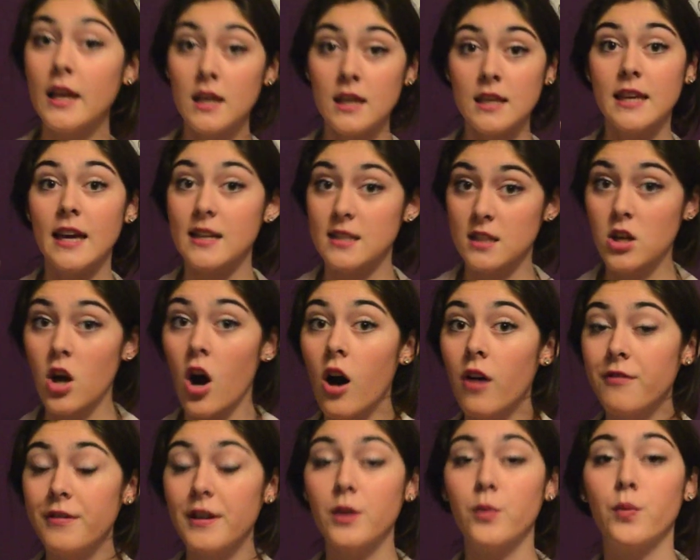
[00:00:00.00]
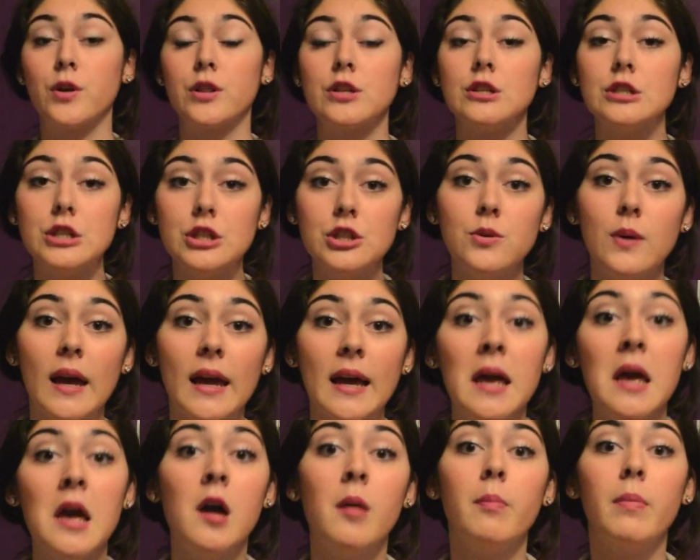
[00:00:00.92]
yes, confident in what they're doing,
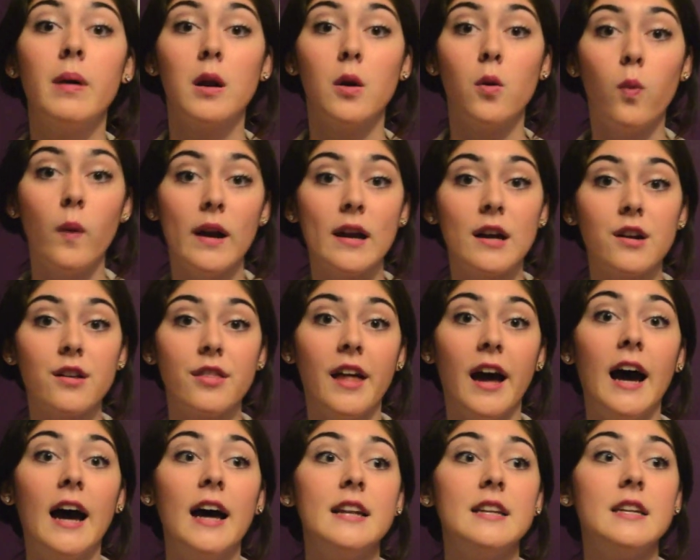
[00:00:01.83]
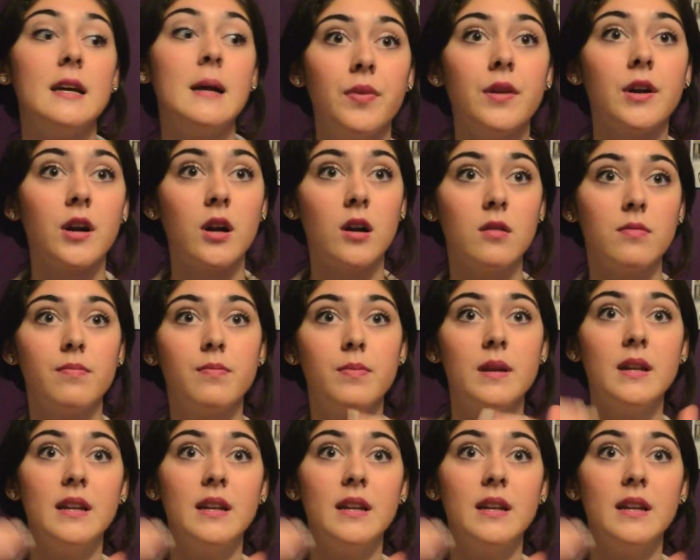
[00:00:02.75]
but aware that there are